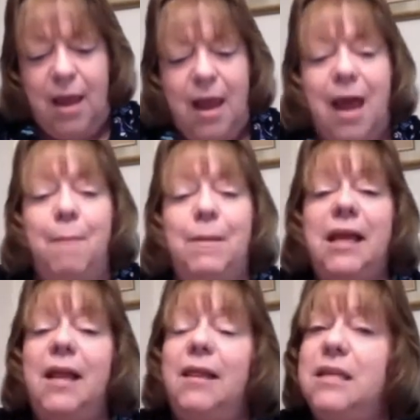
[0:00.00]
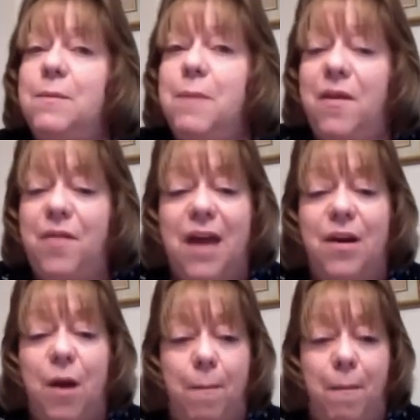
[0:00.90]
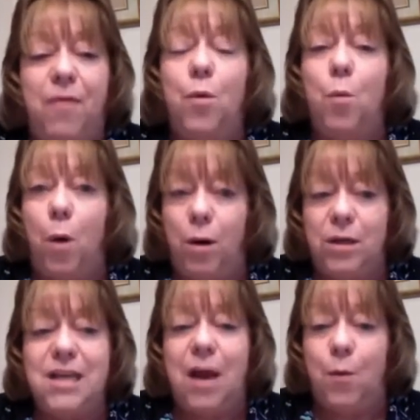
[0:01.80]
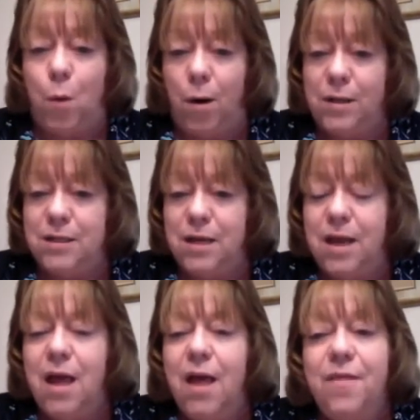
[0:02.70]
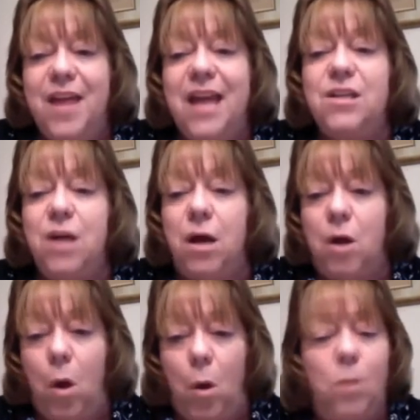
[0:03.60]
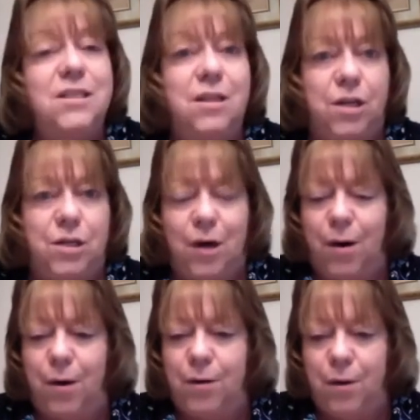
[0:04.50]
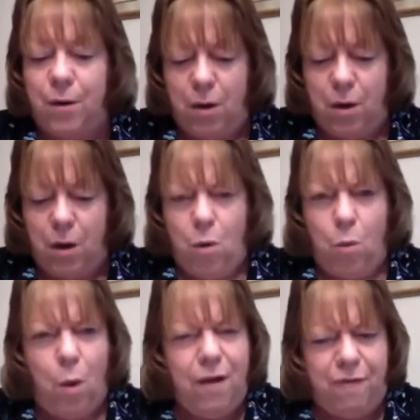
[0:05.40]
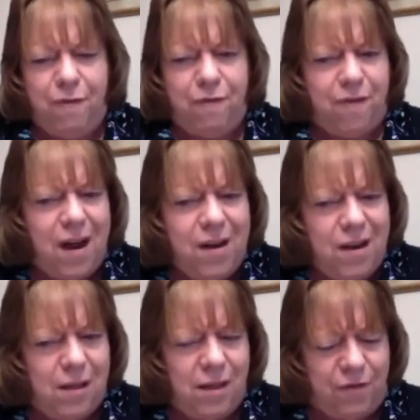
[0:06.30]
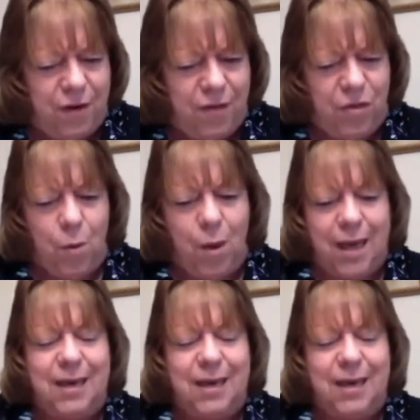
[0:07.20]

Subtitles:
Emily Elizabeth and her mother worked and worked. They dug holes in the dirt. What fun, Clifford thought.